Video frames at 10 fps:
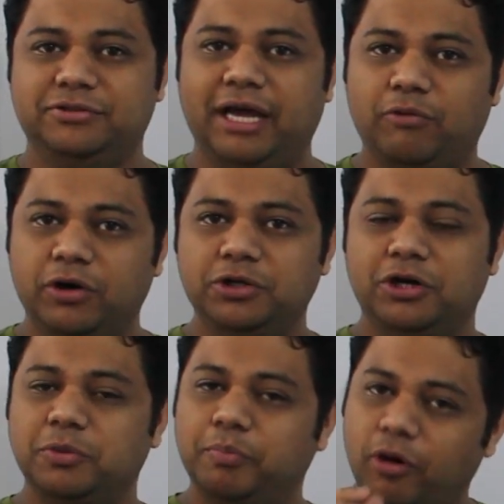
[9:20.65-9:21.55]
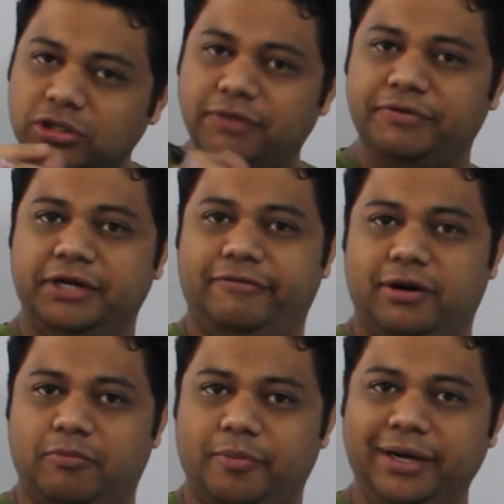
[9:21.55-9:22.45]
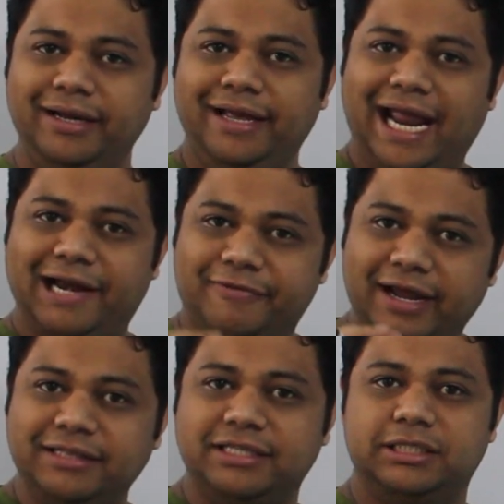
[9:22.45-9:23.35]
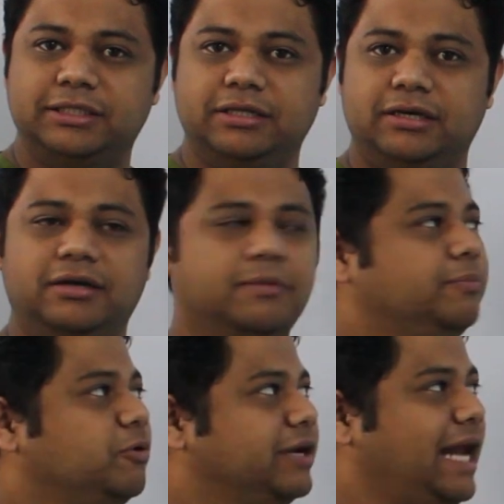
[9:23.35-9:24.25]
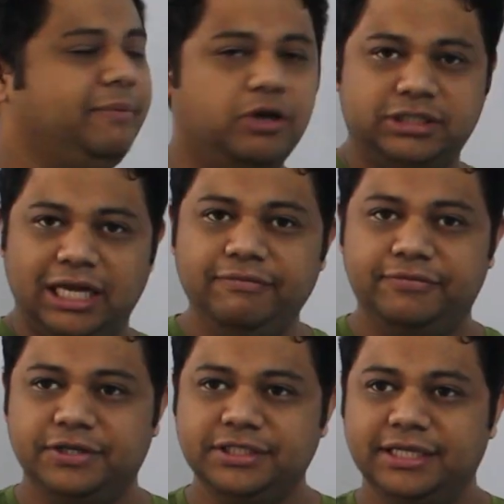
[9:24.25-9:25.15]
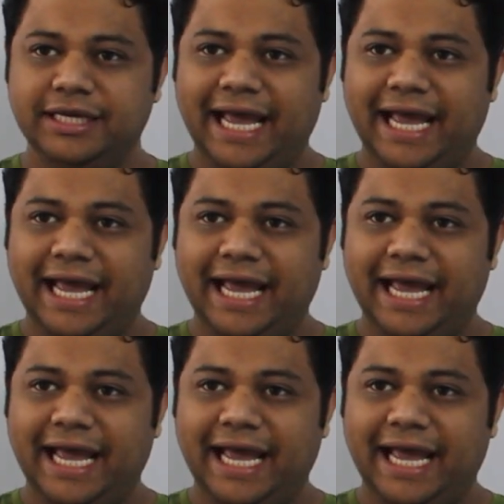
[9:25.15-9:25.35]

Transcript: so I want you all to pause the video for a moment and try this program yourself first,